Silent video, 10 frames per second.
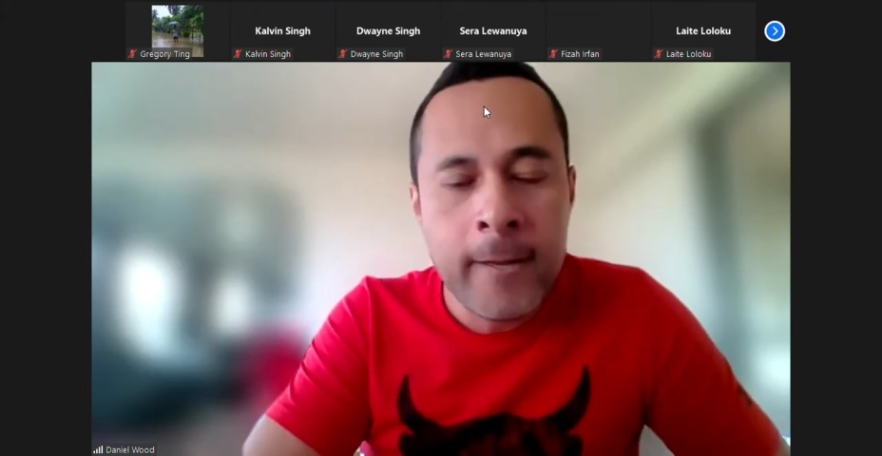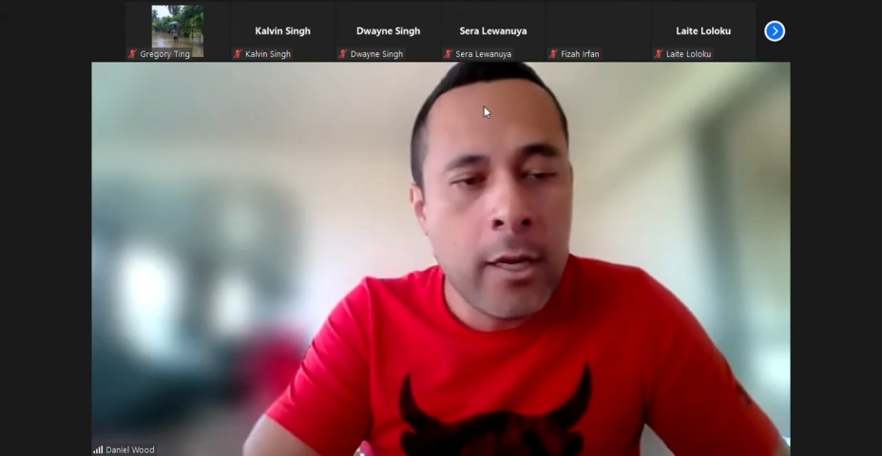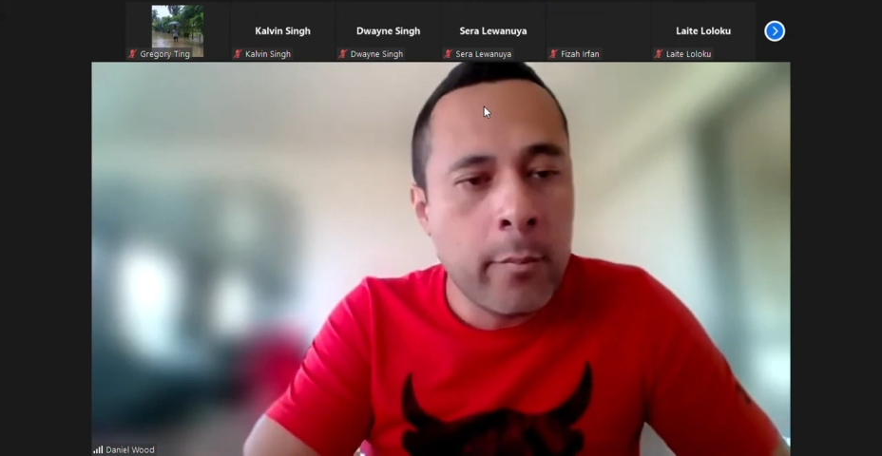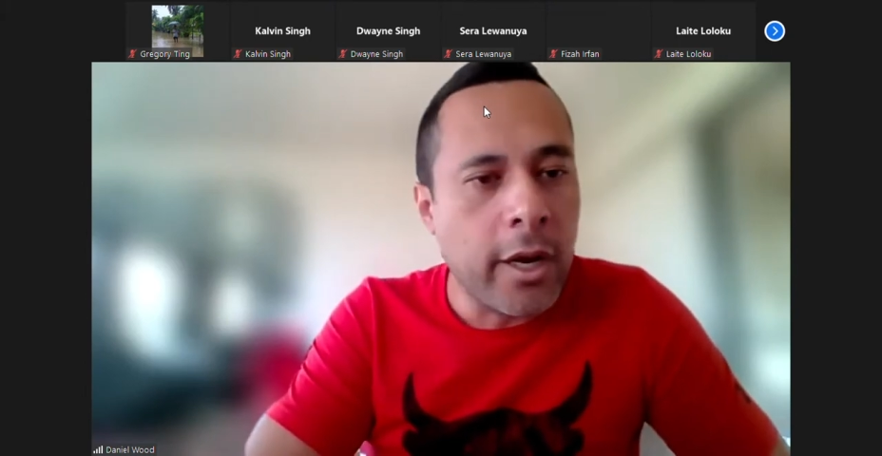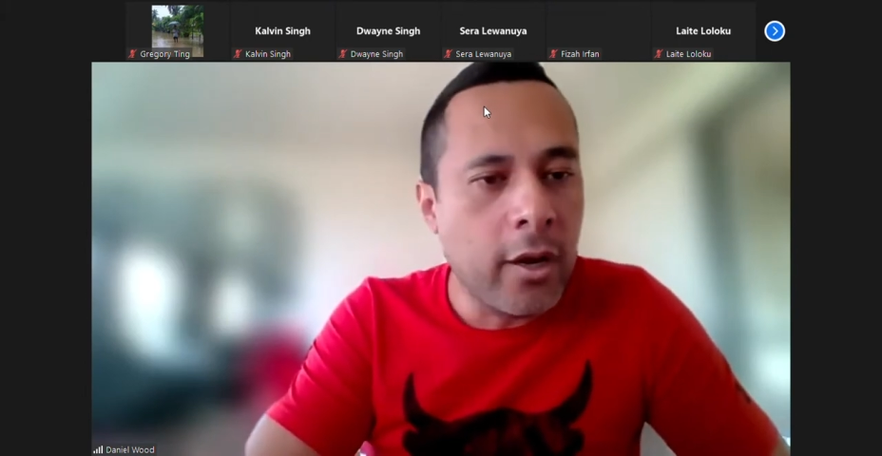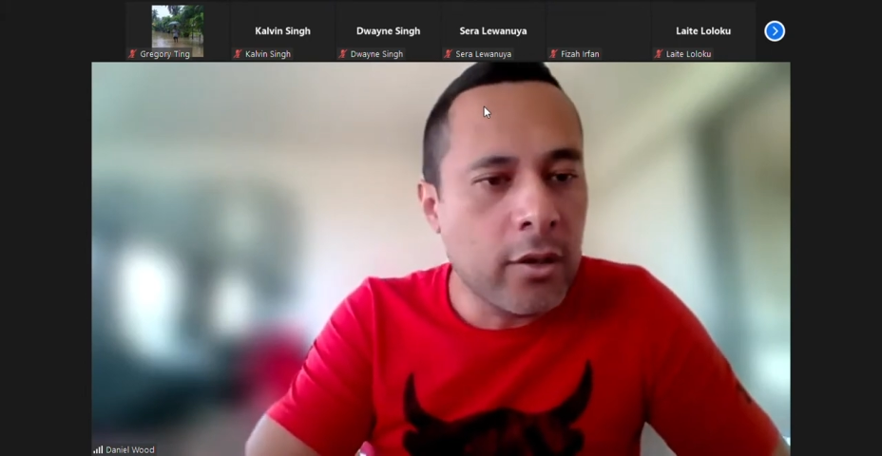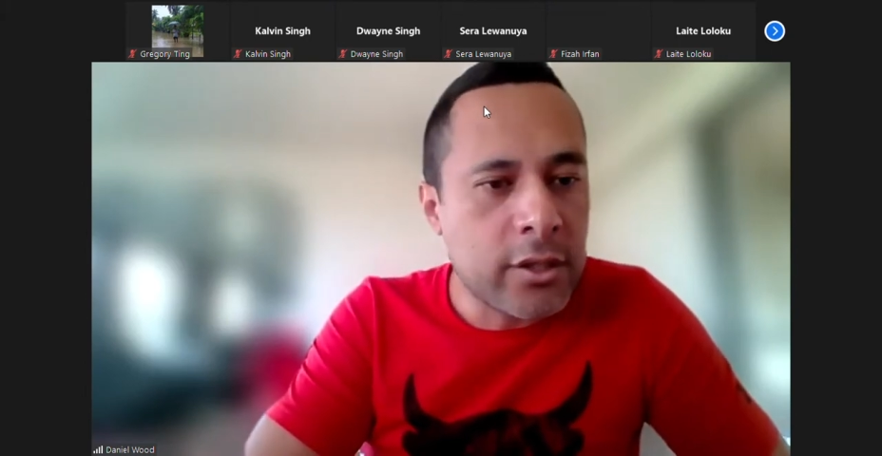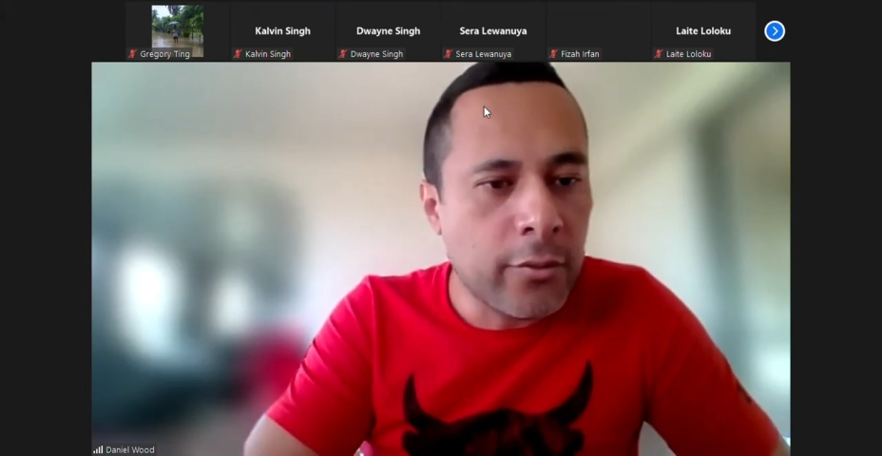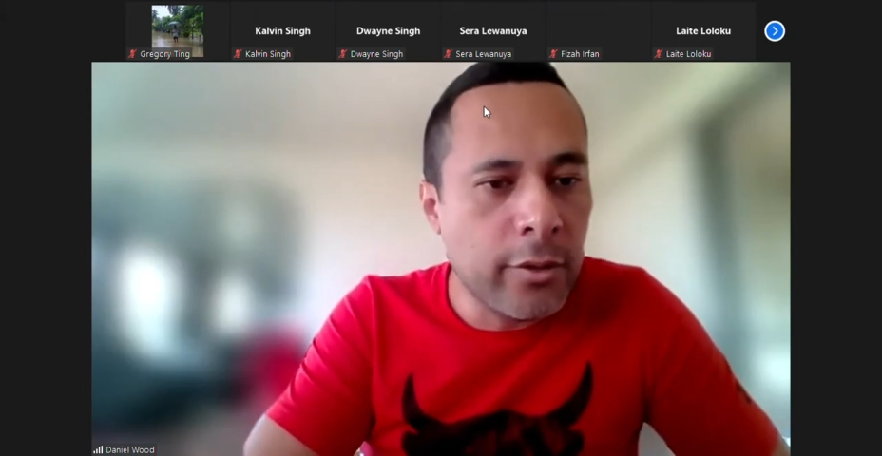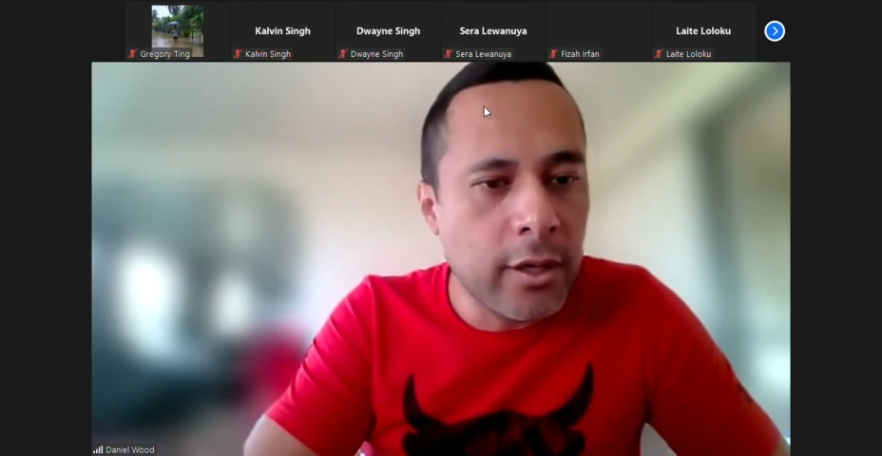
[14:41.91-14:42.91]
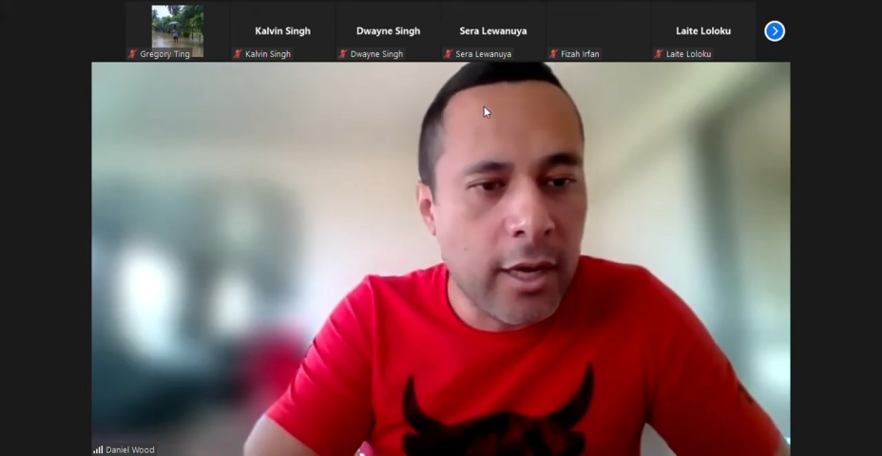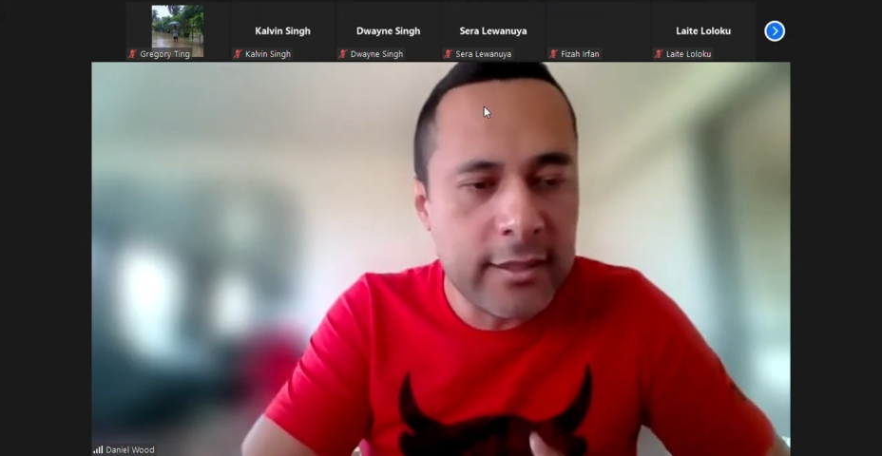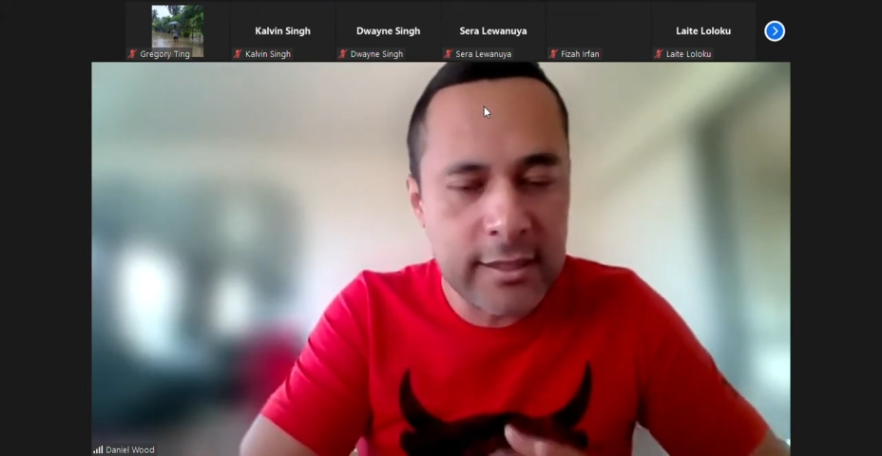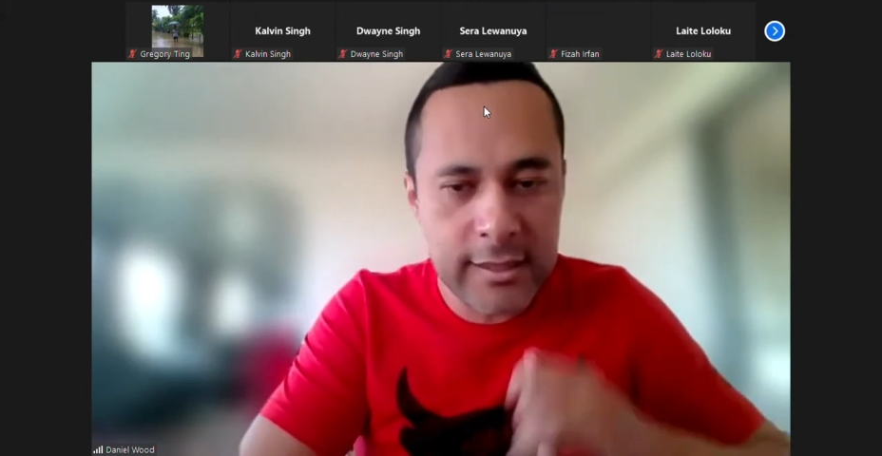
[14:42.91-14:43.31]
But I also realize there's